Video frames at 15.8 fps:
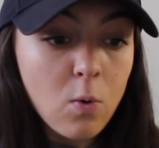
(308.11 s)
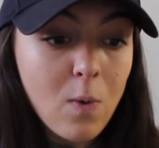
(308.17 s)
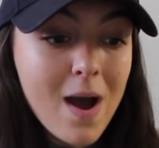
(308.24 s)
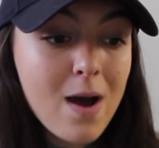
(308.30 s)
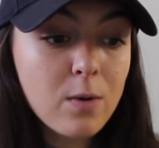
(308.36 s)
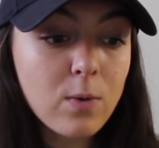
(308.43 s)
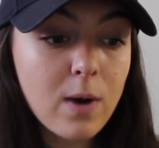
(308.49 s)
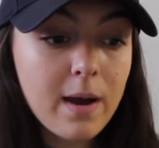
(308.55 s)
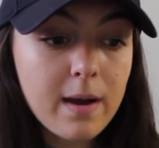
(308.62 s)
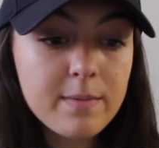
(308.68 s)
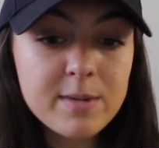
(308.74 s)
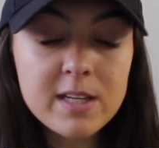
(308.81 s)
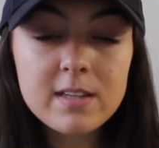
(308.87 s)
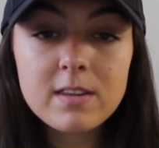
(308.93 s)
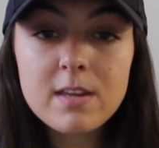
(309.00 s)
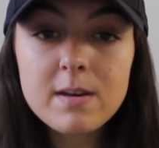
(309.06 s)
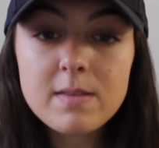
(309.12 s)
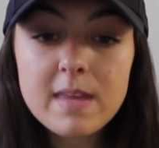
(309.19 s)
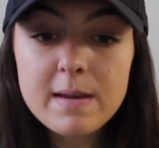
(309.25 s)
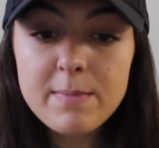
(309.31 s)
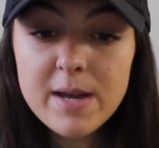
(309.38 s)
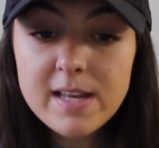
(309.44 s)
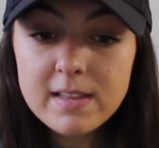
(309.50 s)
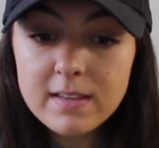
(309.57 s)
wow, I mean,
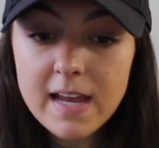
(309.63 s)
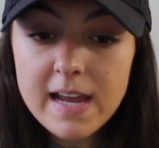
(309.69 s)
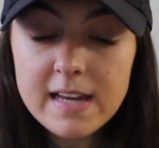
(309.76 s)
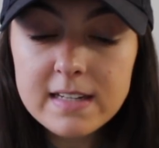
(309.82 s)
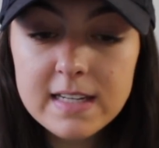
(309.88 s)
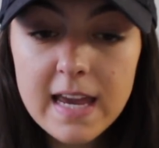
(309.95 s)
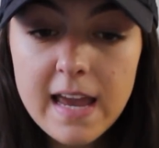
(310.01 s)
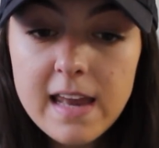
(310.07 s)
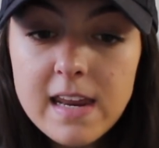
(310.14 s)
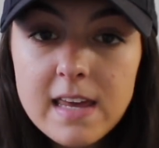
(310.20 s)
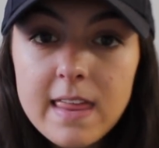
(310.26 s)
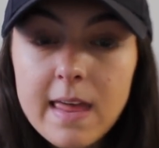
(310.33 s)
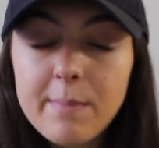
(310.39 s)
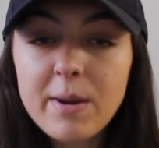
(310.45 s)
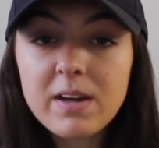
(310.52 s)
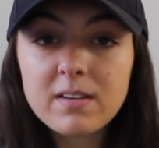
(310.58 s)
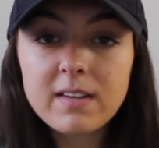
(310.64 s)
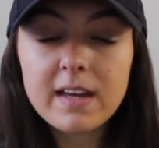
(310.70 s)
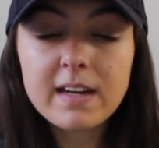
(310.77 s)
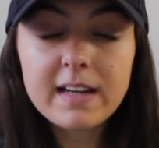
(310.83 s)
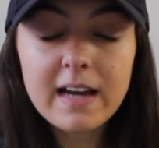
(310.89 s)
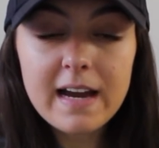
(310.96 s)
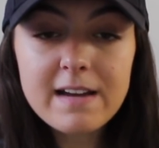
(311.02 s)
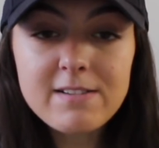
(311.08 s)
they, might land KD, they might
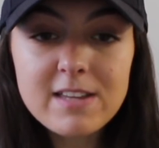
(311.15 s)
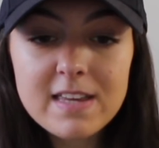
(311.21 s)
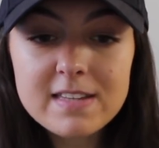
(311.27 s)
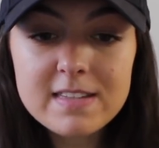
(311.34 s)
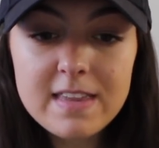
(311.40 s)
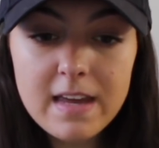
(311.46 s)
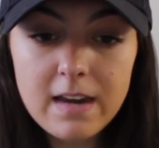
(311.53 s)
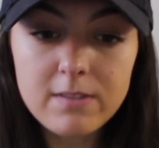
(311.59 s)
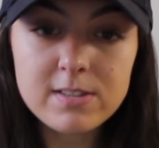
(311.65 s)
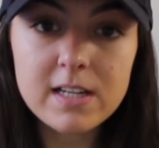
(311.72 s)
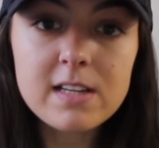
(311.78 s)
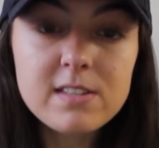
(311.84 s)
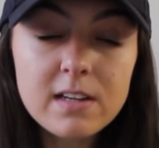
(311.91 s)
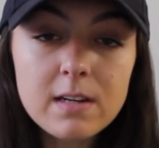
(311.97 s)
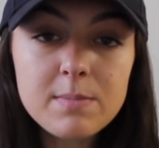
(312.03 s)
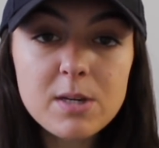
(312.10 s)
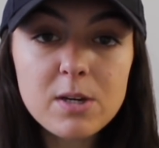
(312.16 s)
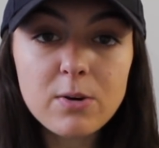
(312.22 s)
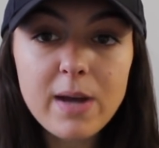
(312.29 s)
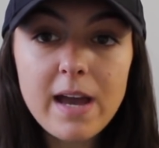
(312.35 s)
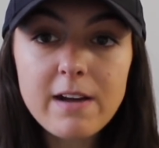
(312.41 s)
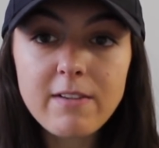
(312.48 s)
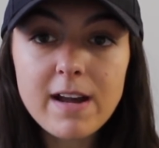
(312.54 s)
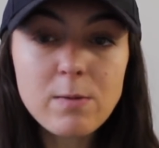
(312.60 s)
land Kyrie, this and that. I was like, it's going to be
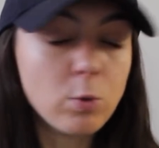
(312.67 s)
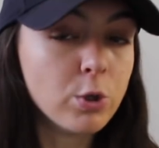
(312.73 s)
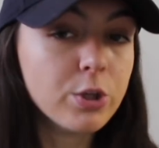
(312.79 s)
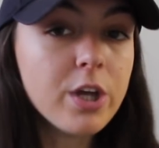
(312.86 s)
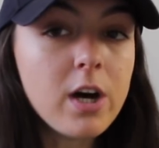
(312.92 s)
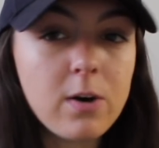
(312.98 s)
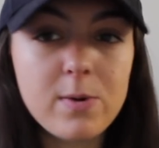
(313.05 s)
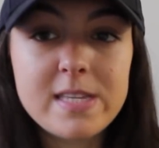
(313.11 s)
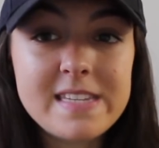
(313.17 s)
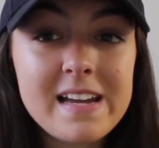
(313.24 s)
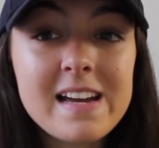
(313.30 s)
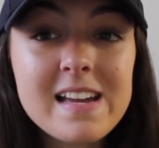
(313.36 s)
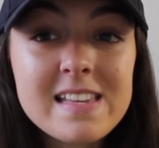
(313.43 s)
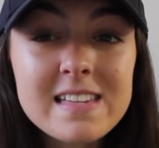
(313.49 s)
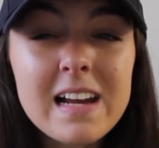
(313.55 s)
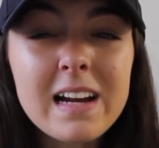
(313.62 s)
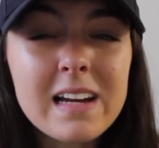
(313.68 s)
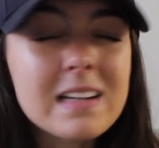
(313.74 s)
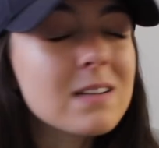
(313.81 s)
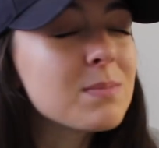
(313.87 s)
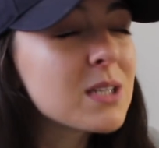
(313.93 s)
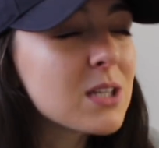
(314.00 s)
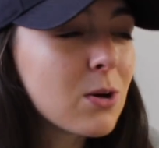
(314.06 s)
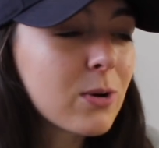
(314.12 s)
okay, right? Well, no, it's not. It's not going
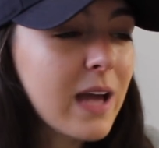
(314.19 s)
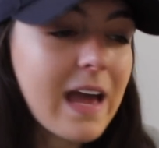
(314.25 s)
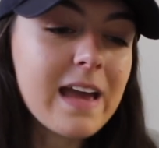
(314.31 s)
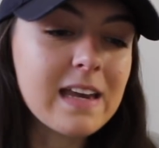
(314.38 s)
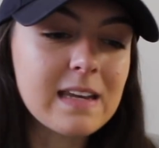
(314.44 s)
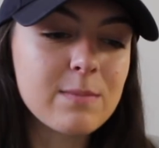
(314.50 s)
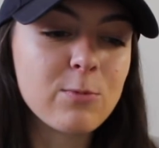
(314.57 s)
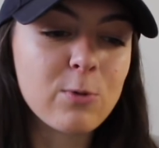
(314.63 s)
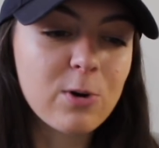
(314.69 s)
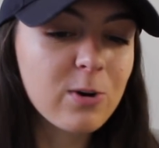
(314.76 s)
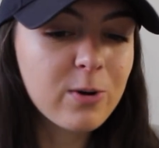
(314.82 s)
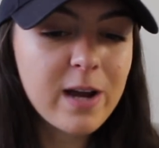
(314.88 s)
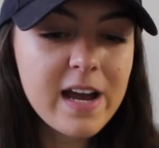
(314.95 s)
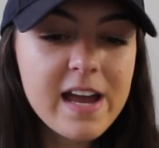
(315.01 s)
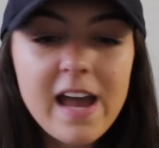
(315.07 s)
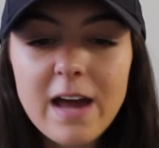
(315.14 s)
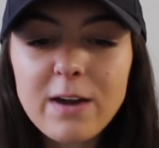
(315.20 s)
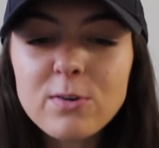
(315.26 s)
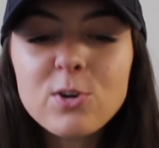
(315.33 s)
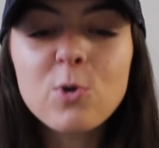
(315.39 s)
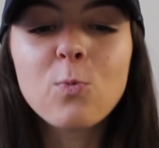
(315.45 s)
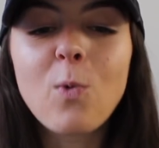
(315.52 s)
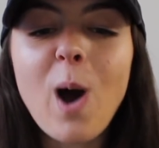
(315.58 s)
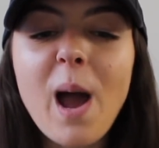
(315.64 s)
to be okay anymore, okay? I don't
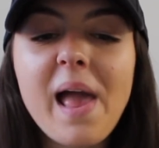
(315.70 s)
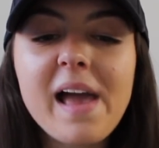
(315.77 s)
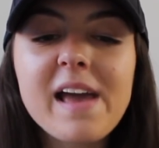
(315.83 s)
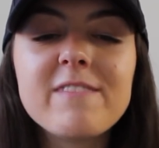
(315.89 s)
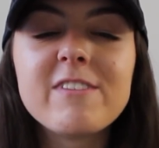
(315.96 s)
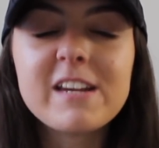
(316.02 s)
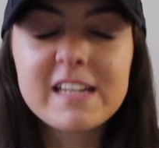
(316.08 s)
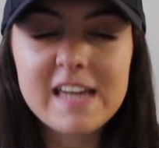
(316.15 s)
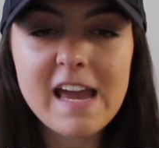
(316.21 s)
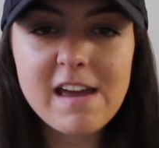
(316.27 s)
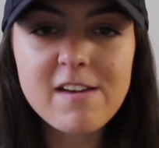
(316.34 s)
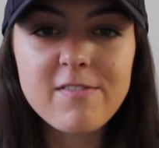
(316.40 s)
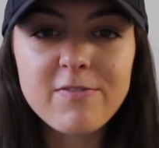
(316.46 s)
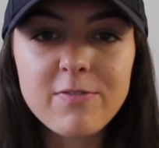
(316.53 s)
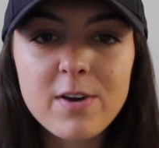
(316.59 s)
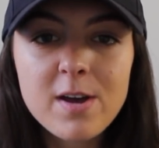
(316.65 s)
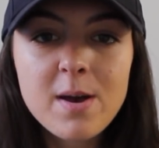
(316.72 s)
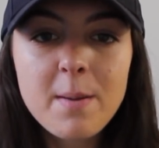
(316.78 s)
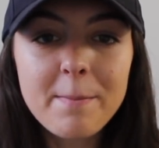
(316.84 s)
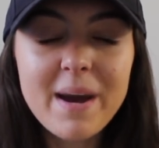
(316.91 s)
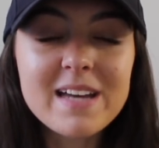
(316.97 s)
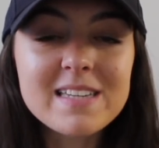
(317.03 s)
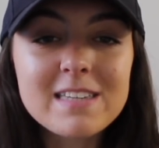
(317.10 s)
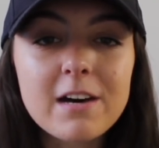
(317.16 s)
know why I even gave
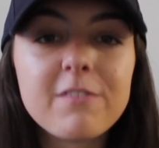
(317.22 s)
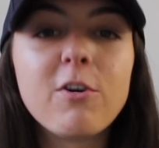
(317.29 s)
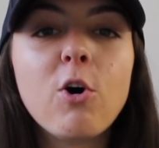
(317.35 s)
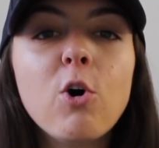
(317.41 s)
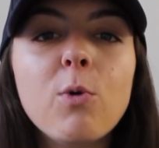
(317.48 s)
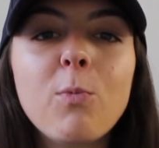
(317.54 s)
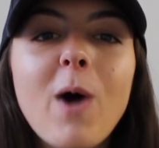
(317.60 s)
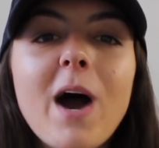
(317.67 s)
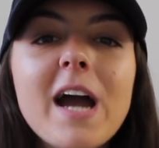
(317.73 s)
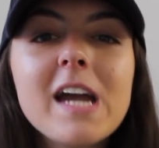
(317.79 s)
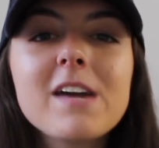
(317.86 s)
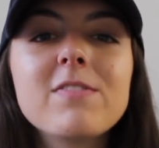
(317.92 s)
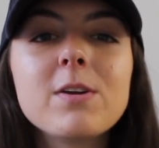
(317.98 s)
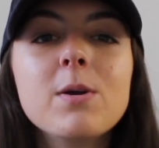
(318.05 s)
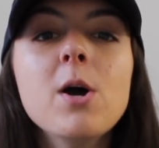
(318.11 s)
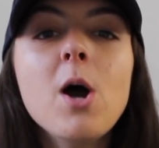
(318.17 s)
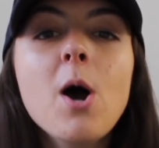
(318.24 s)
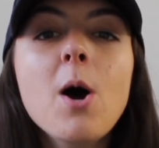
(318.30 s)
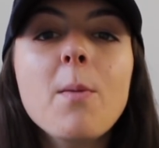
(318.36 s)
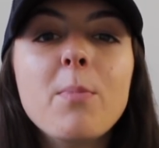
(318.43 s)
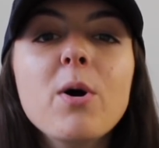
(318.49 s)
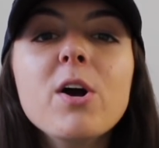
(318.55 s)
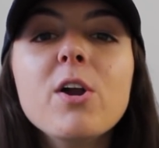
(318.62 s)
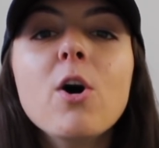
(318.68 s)
myself hope. Why even
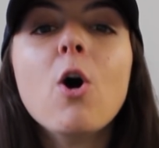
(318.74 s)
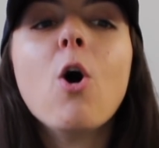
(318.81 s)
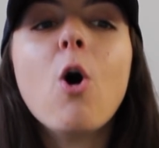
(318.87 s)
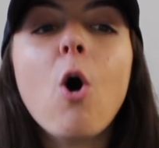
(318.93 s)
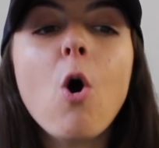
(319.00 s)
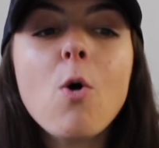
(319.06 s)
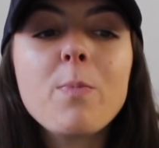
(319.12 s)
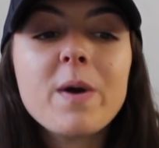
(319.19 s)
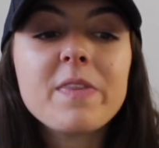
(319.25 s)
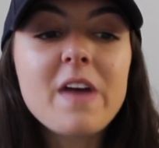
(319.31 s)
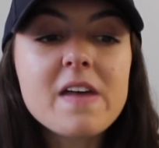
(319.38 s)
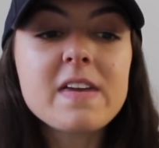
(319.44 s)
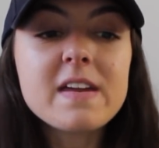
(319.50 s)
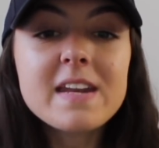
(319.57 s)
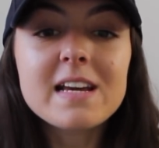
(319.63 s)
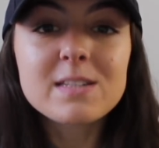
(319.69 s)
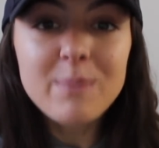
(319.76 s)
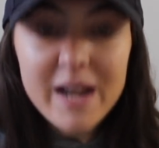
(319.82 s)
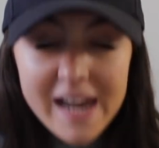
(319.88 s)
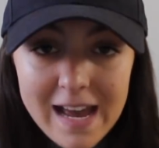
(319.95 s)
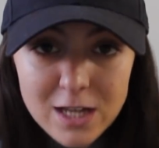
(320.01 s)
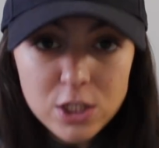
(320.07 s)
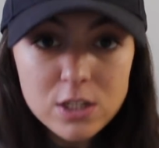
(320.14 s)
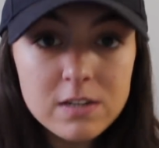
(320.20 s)
put hope that the Knicks might
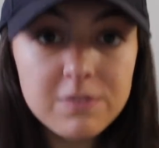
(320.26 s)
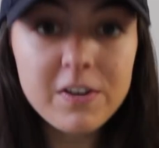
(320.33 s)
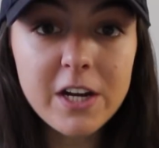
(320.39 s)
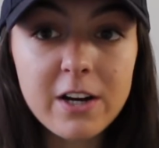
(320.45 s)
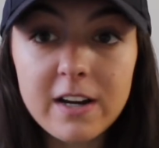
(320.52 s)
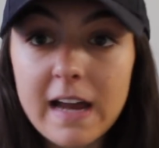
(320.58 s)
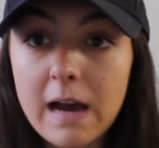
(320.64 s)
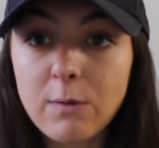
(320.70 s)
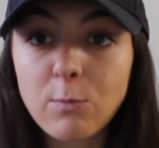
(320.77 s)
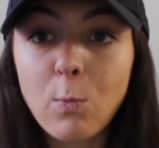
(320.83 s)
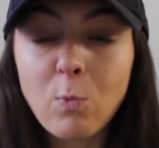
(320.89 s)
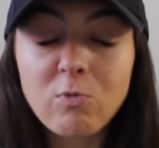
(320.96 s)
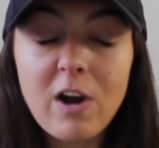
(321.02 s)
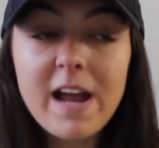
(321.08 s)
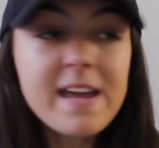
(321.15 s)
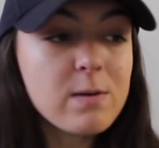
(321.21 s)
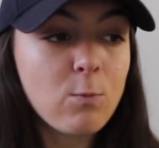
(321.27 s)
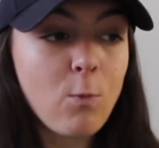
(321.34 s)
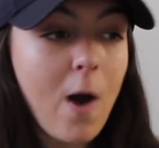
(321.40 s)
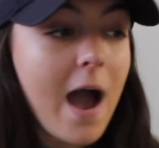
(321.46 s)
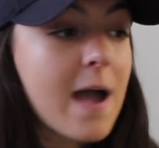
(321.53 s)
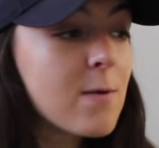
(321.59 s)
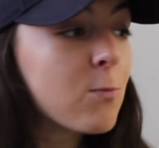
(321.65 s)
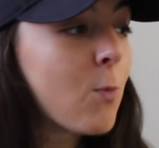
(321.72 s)
actually figure it out, right?
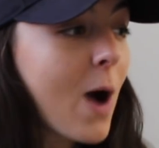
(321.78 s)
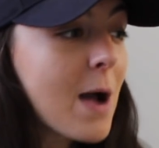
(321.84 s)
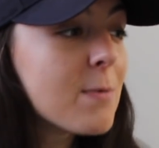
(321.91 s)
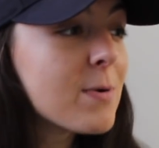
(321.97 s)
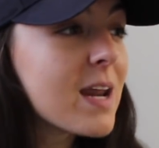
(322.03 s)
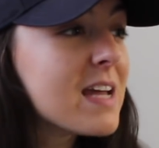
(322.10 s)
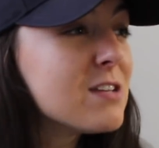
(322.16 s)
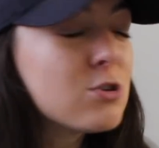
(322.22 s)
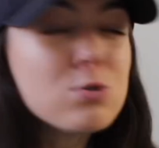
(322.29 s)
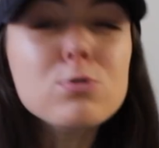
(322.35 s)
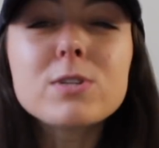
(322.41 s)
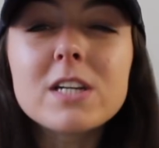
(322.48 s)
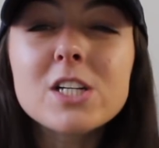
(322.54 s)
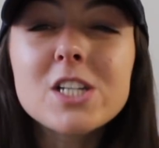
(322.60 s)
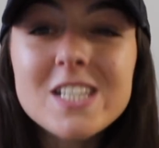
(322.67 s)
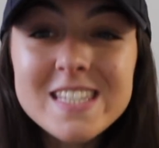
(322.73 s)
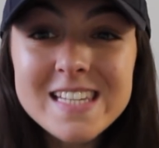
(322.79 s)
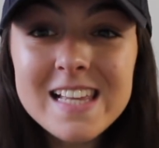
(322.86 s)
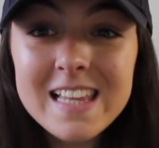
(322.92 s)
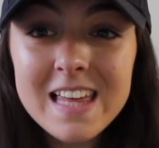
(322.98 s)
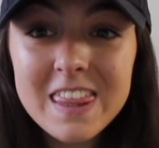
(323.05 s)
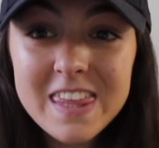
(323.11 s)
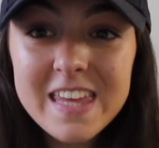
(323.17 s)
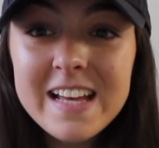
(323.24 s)
Why, why would I do such a
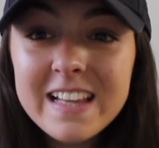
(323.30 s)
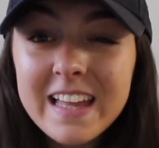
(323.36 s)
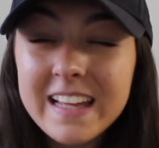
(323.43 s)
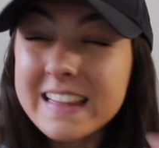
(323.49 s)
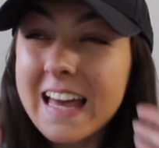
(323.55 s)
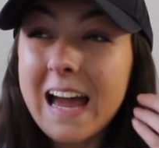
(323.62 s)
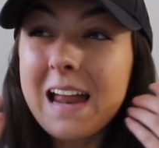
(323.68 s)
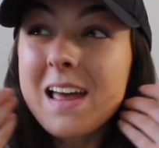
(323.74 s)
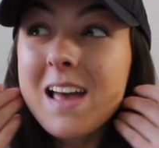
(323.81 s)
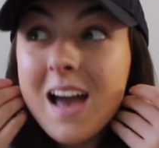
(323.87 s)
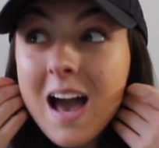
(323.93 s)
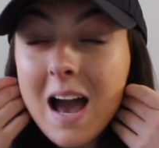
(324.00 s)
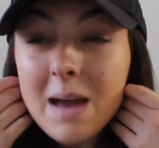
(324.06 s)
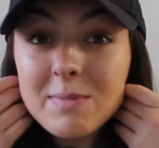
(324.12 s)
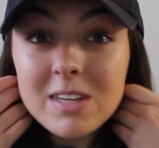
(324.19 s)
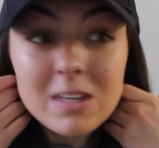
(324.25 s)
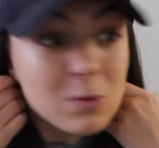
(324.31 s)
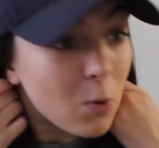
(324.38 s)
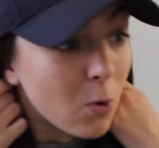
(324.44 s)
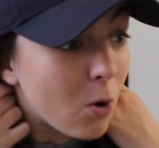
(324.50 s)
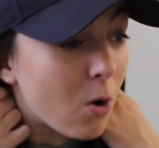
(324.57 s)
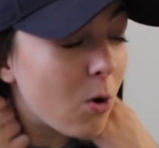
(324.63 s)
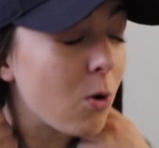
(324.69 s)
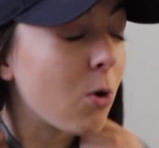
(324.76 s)
silly thing like that? I
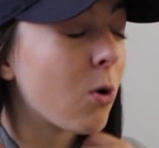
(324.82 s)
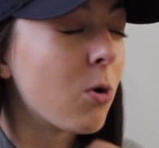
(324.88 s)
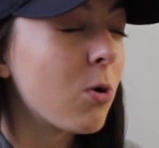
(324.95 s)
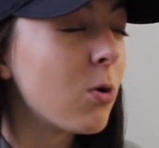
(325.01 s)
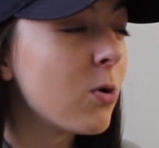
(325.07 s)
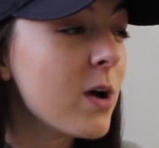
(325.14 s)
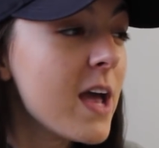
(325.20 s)
mean, oh.